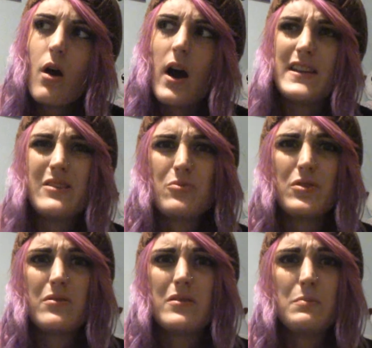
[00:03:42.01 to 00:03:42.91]
I didn't
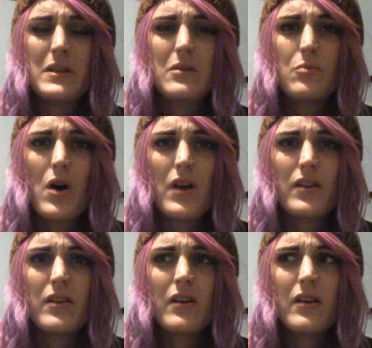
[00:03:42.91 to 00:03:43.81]
want to be the
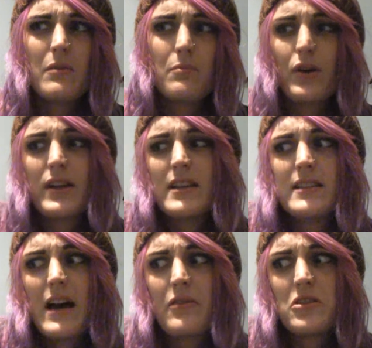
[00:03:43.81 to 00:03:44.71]
one breaking
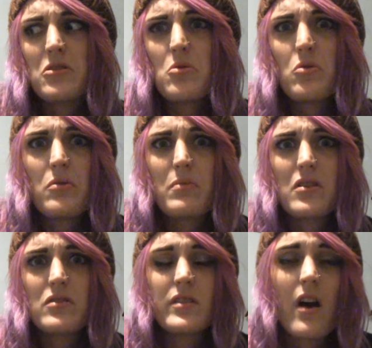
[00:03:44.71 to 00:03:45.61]
down in a corner
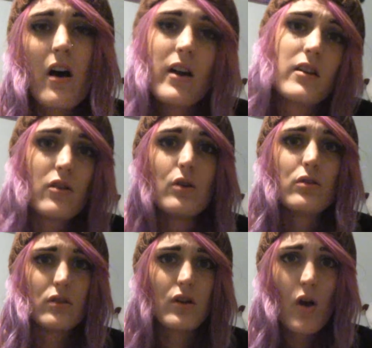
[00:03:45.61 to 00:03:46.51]
because I
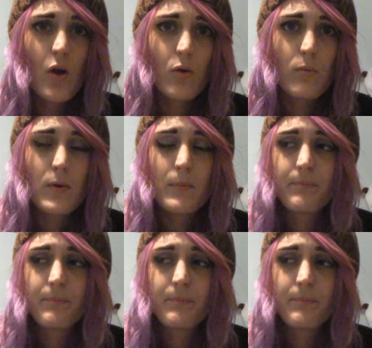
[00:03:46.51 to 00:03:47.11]
couldn't cope.